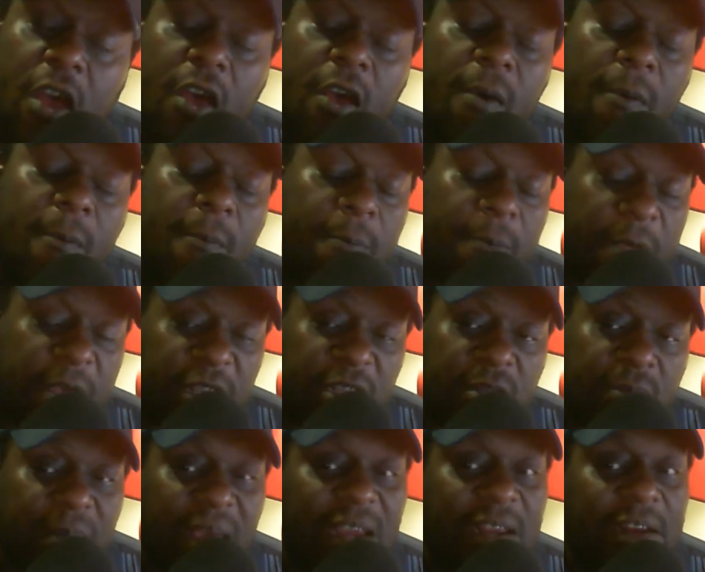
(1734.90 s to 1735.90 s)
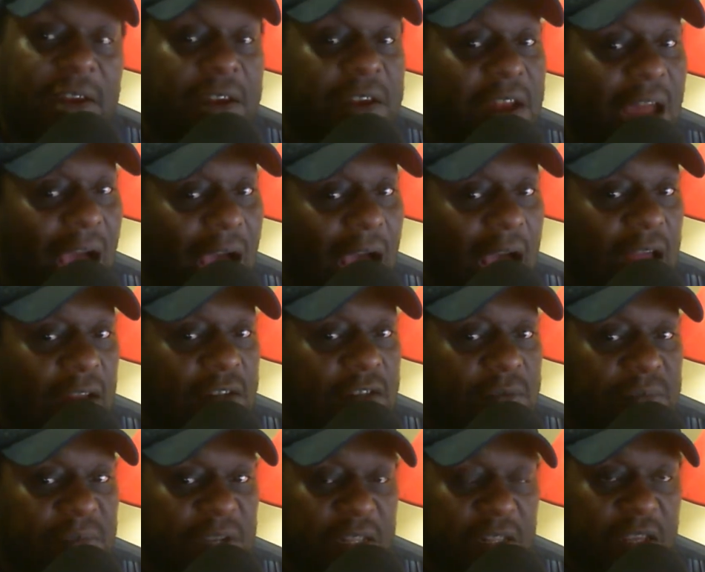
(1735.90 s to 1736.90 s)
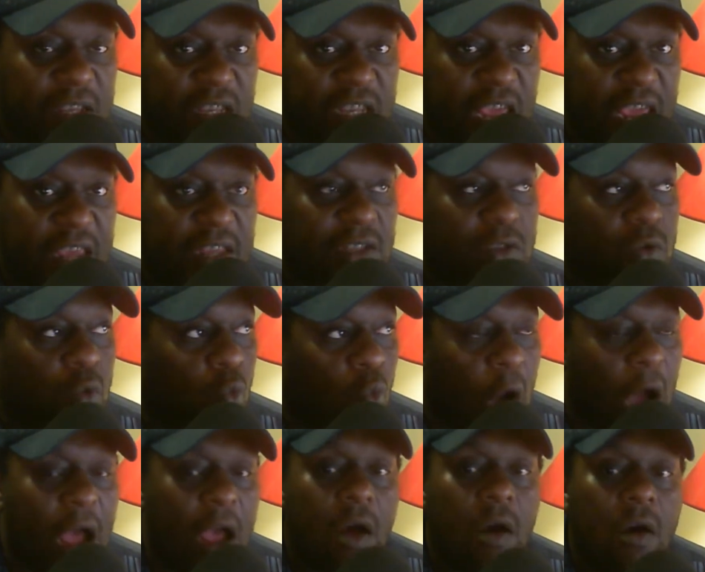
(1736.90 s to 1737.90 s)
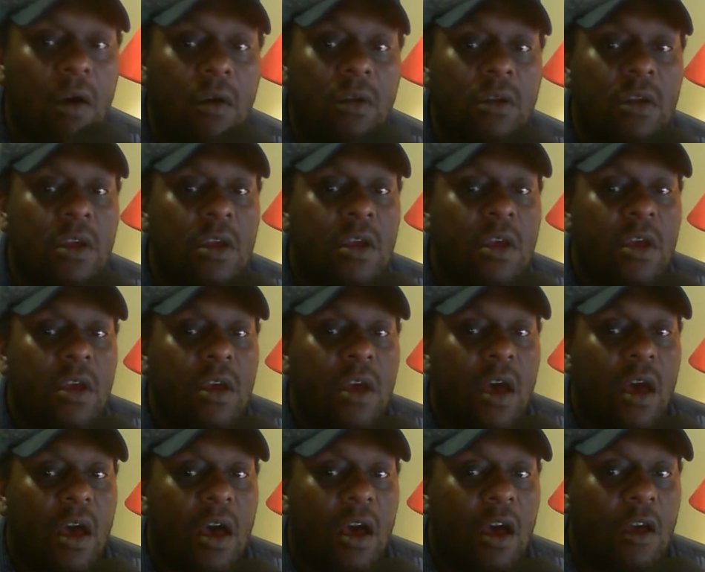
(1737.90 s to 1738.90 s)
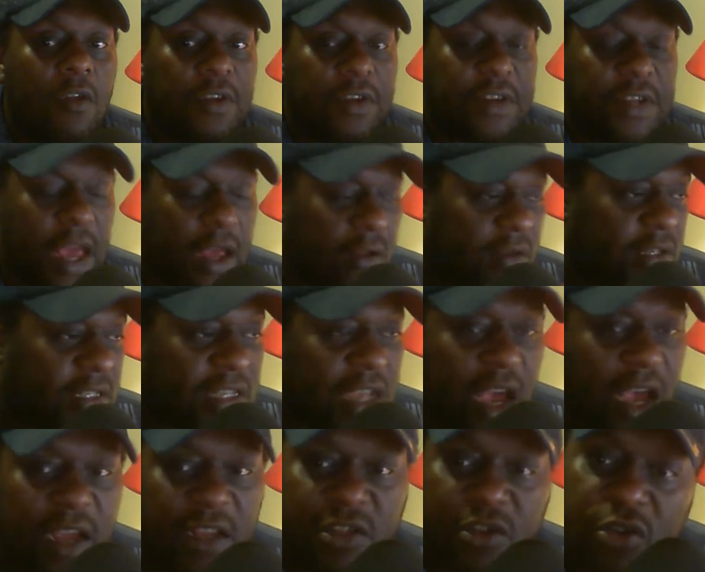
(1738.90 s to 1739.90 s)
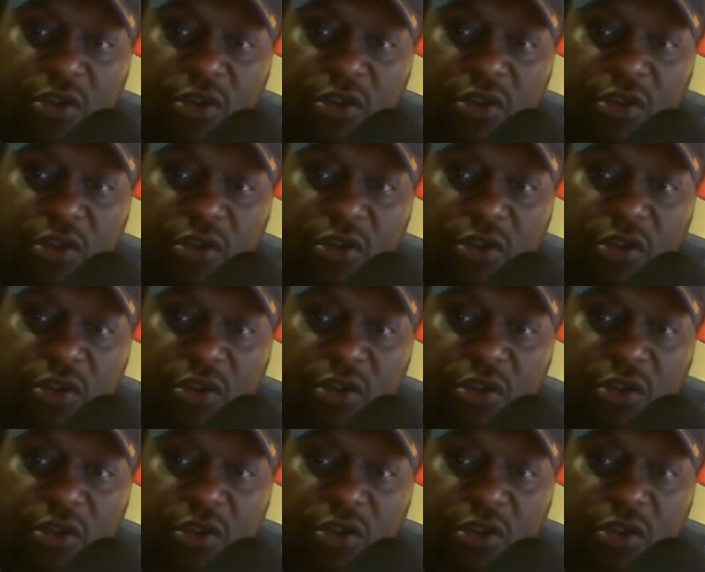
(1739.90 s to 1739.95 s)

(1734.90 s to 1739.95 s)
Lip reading: this may not be the case. While the downsides are